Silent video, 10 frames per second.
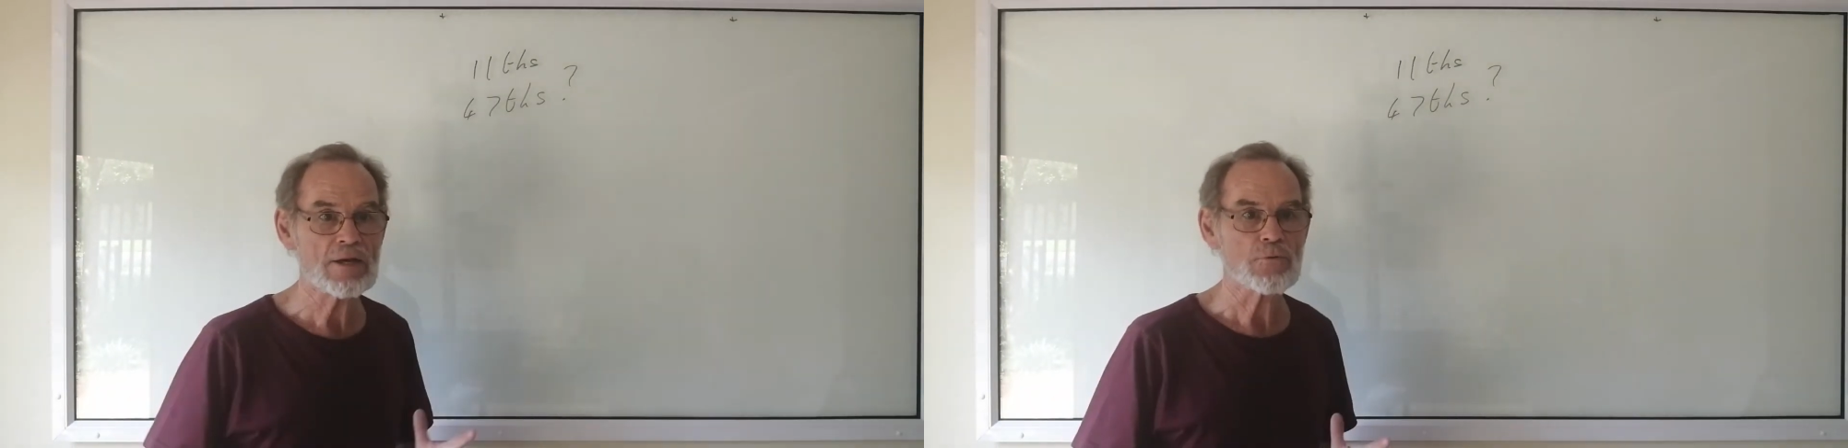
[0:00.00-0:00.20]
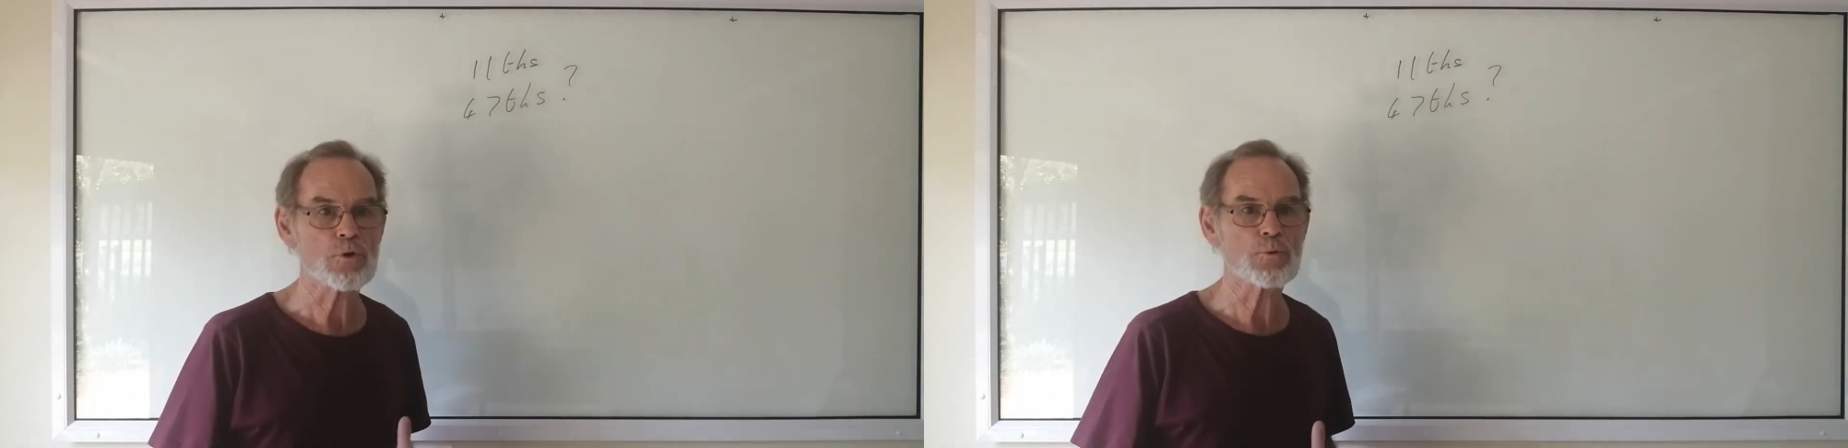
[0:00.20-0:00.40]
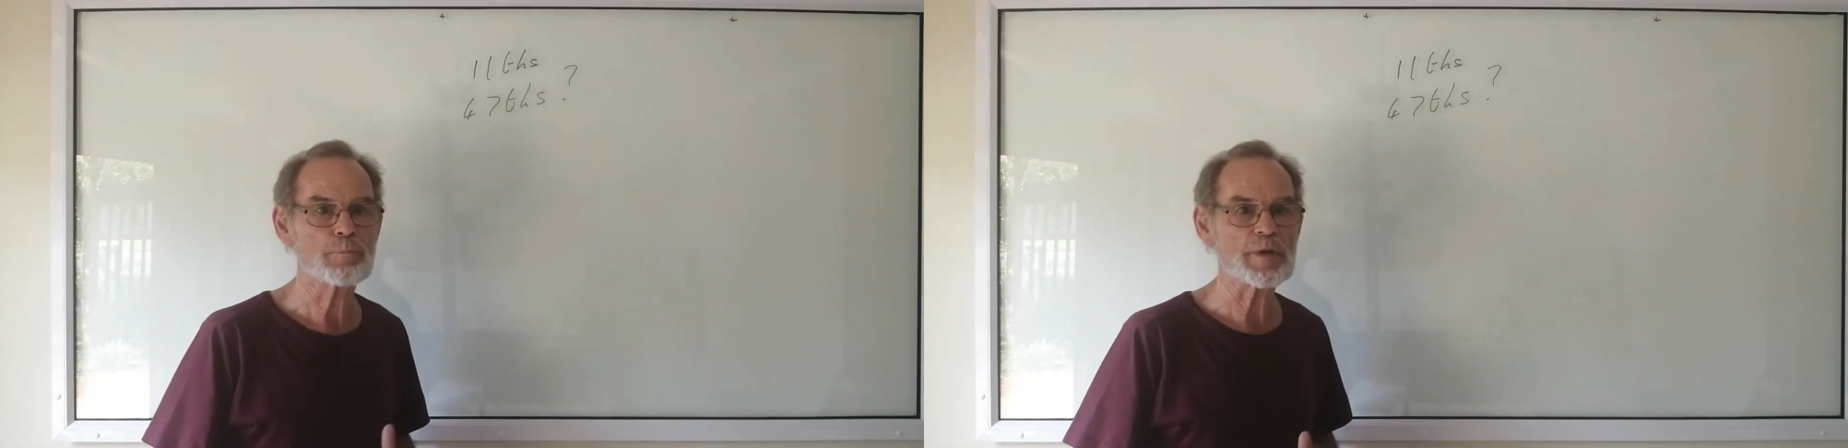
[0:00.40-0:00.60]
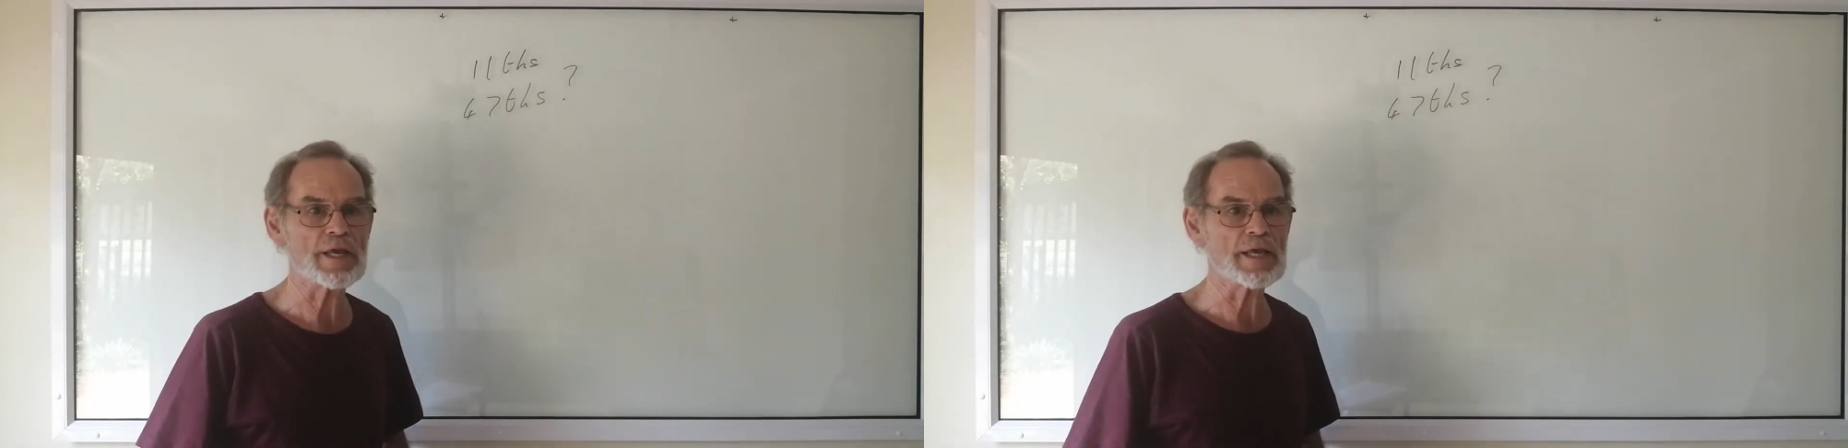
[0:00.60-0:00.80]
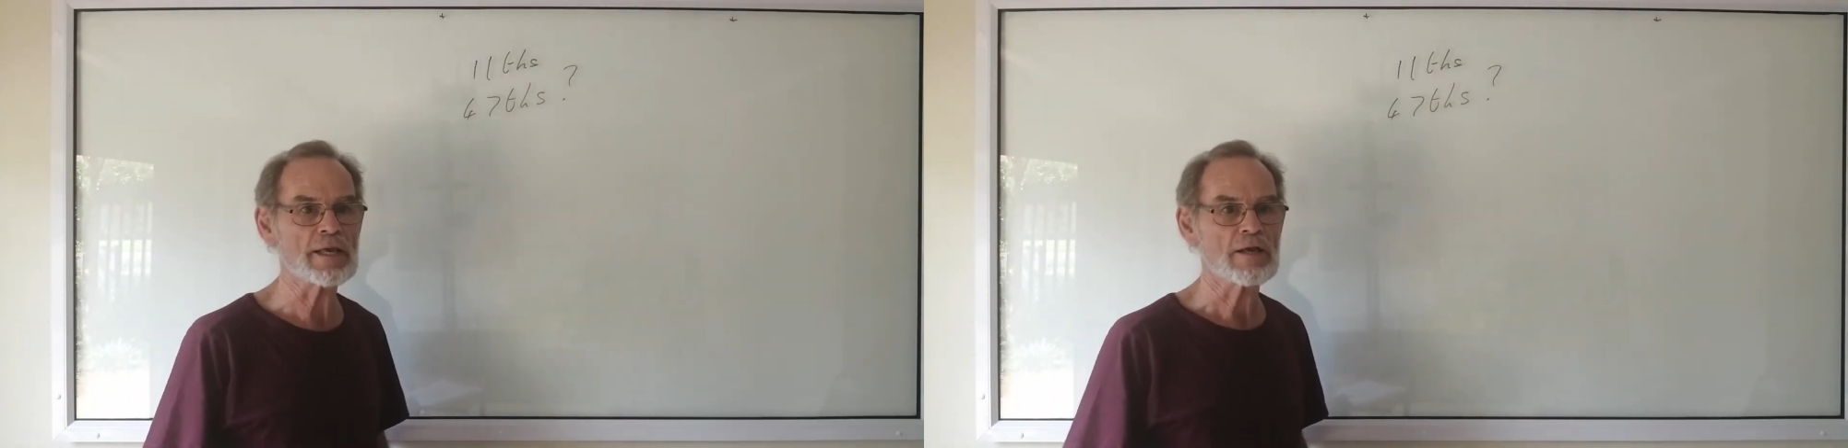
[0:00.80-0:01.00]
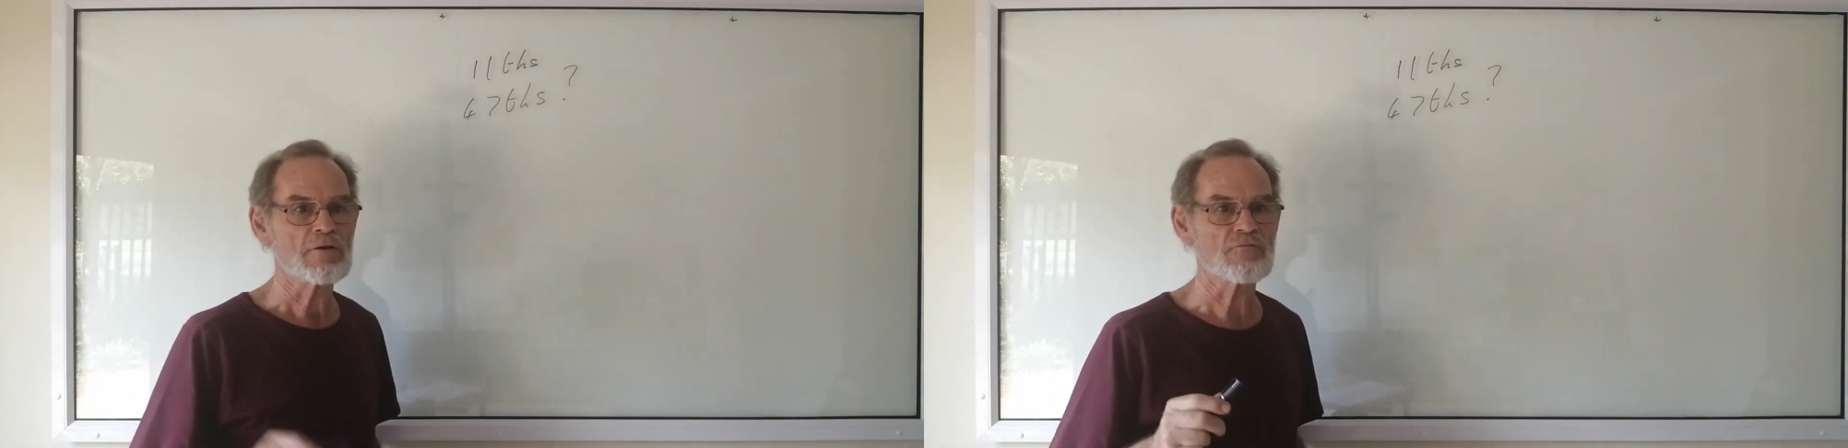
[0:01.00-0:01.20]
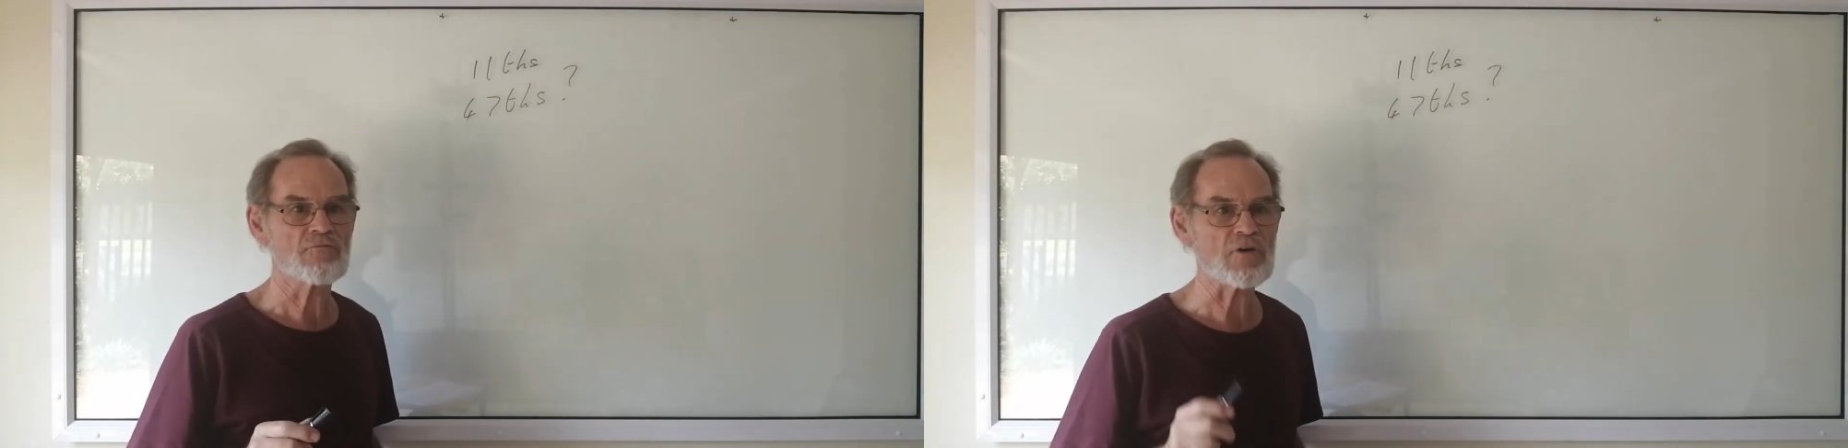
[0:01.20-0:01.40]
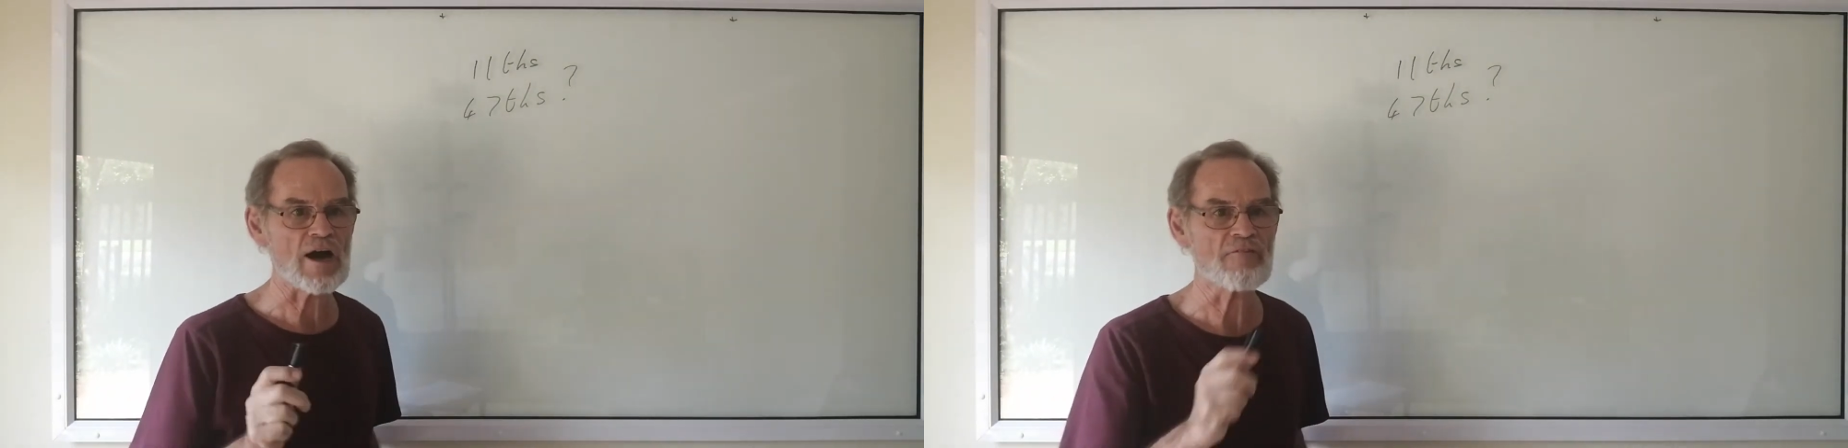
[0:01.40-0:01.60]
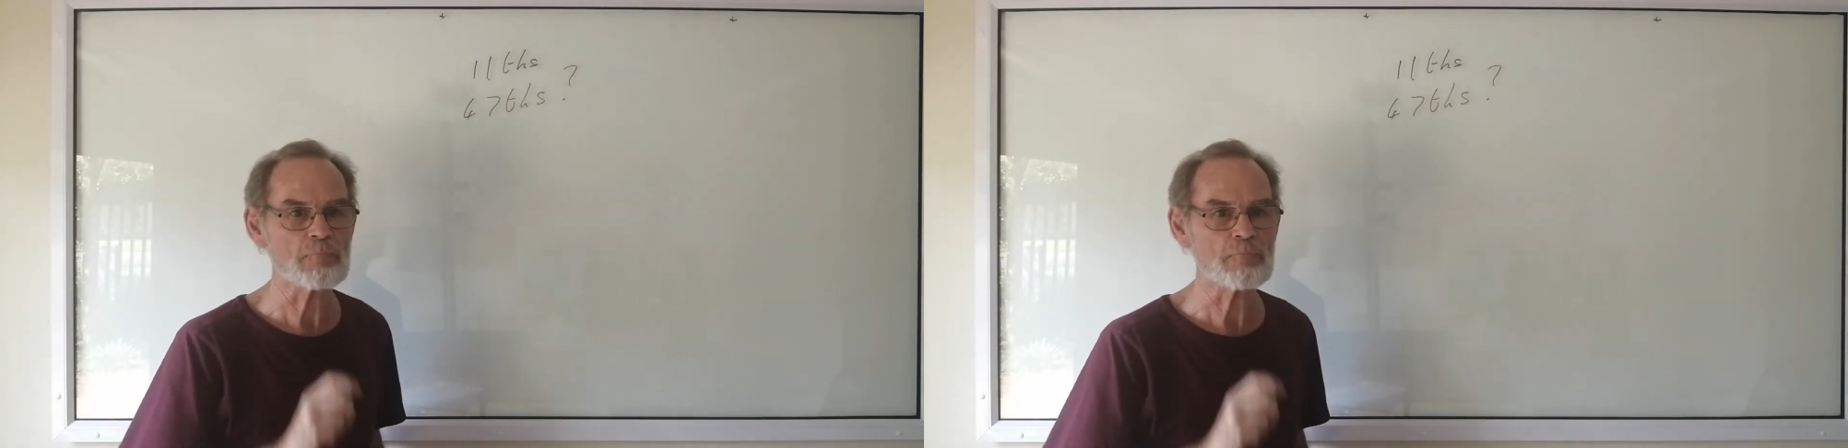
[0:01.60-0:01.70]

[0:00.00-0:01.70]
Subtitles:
It will be 5